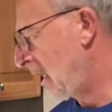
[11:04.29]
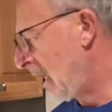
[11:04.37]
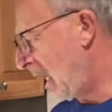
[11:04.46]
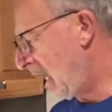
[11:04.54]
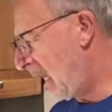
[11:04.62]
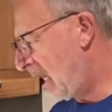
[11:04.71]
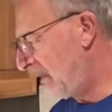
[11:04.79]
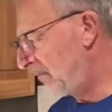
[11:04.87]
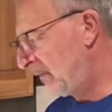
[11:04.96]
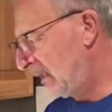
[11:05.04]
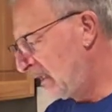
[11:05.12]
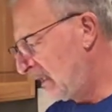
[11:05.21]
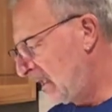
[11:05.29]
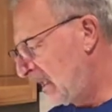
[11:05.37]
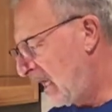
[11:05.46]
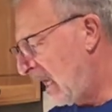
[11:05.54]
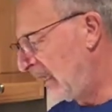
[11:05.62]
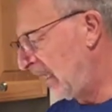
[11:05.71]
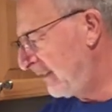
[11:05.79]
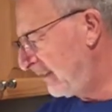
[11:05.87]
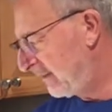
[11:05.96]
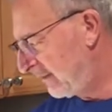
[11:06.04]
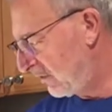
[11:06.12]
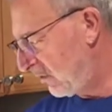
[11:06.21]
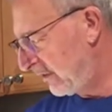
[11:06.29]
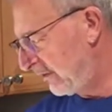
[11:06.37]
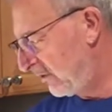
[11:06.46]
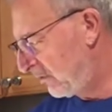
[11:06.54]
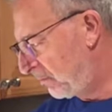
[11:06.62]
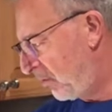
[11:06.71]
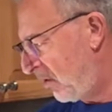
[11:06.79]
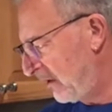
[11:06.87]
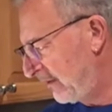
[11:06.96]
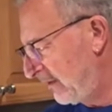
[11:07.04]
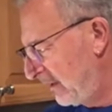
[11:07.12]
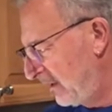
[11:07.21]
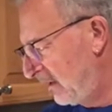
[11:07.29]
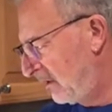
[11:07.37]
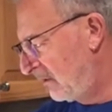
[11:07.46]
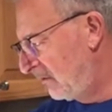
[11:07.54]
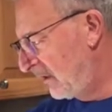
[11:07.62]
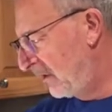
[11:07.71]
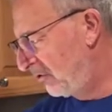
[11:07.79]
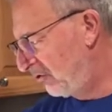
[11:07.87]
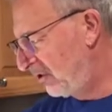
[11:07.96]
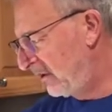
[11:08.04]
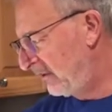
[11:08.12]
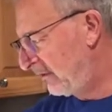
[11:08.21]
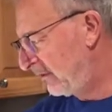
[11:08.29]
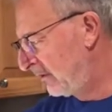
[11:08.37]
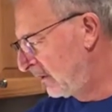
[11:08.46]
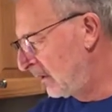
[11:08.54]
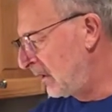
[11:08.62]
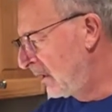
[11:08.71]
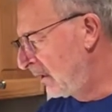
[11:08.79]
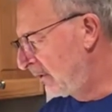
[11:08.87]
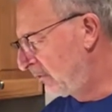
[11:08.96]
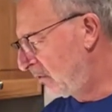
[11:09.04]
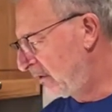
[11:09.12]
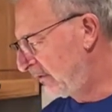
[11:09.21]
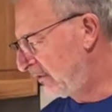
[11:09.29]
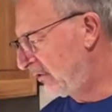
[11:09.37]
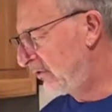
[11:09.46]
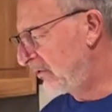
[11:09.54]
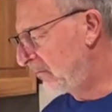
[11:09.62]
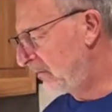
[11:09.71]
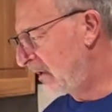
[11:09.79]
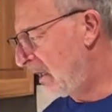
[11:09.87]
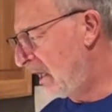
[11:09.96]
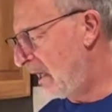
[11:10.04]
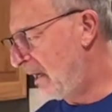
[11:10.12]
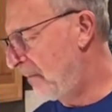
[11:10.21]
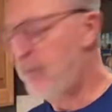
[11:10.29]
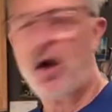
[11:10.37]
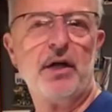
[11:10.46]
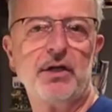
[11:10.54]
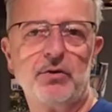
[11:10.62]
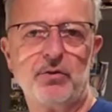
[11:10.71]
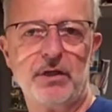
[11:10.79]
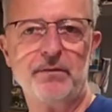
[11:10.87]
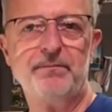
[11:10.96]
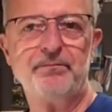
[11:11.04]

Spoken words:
I like this sausage, parsley and cheese sausage on a grill.